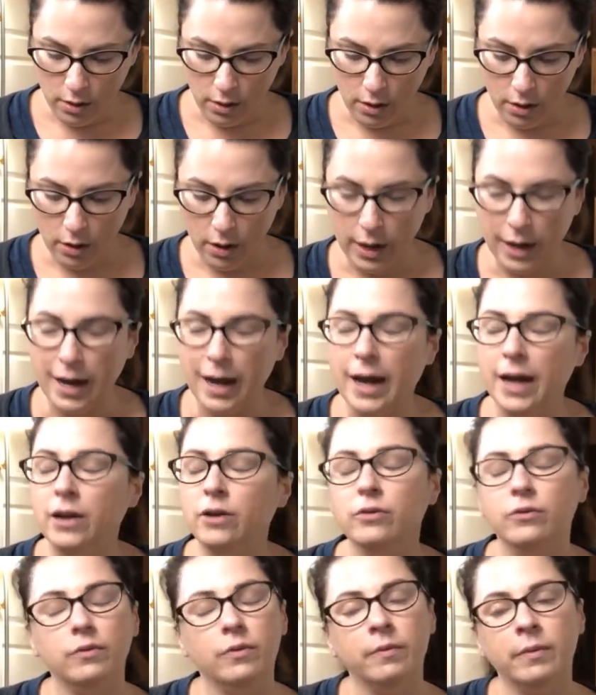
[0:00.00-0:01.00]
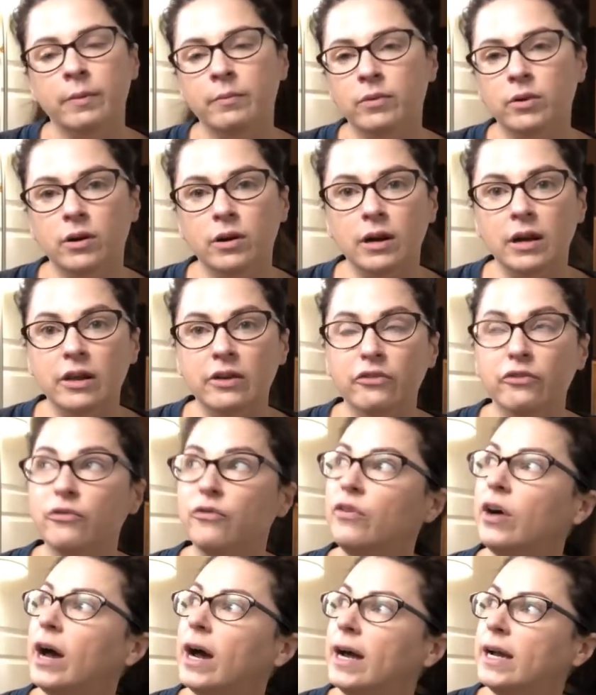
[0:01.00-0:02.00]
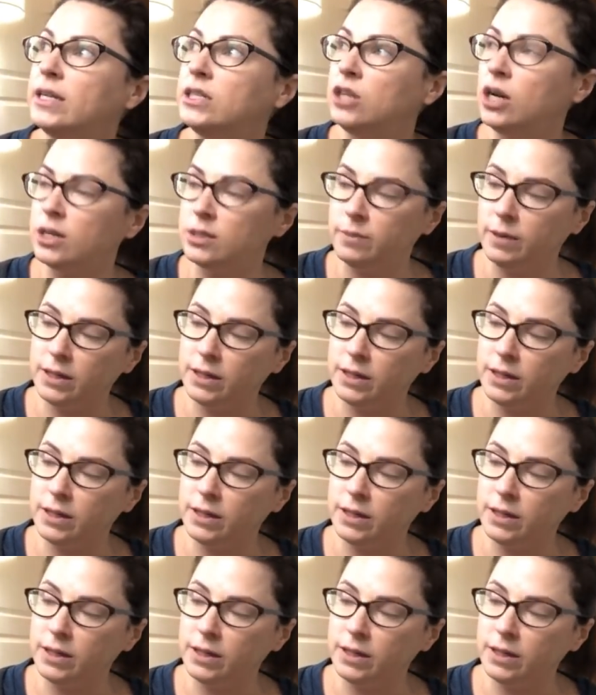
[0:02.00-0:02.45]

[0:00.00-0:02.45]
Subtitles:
All right, I don't remember if I talked